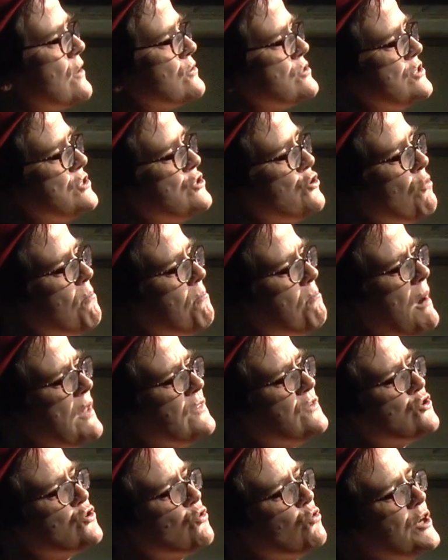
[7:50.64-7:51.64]
out until
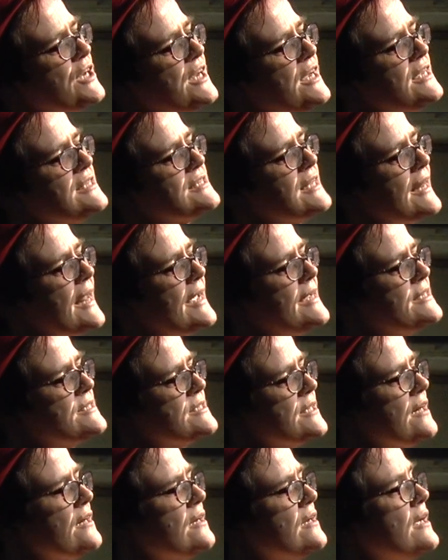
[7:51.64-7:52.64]
months or years
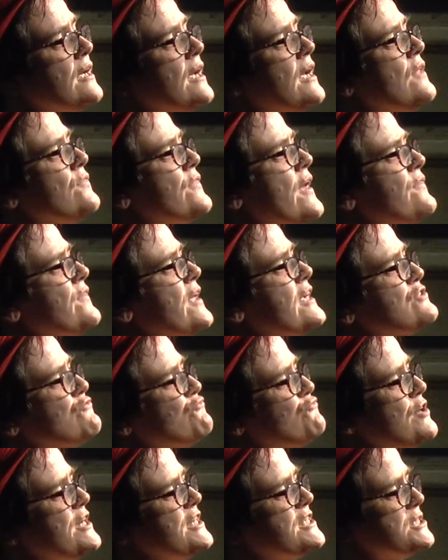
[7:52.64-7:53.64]
later, then
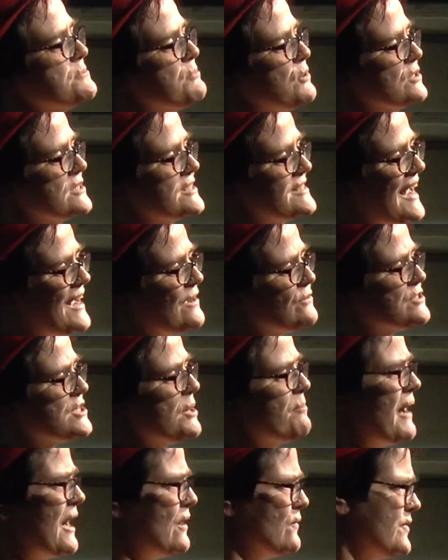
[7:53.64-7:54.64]
there's reasonable
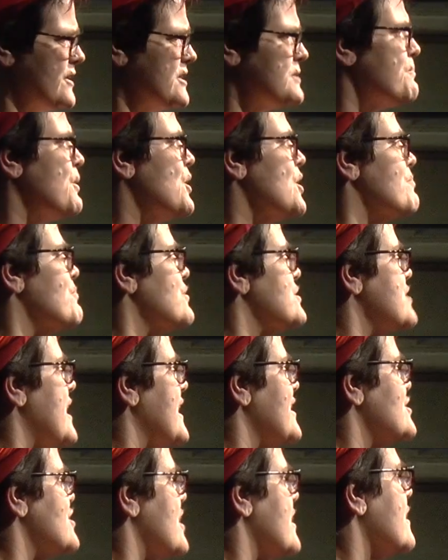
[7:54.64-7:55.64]
doubt about this
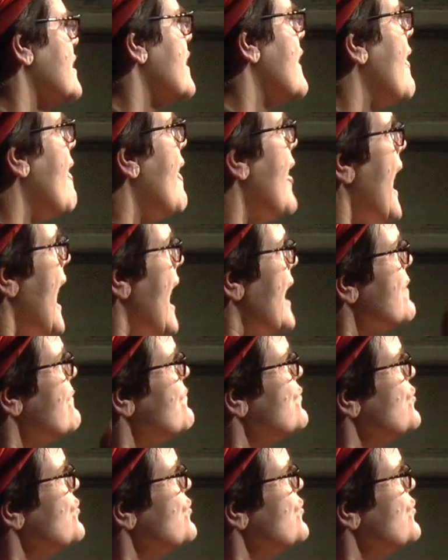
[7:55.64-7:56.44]
perpetrator. And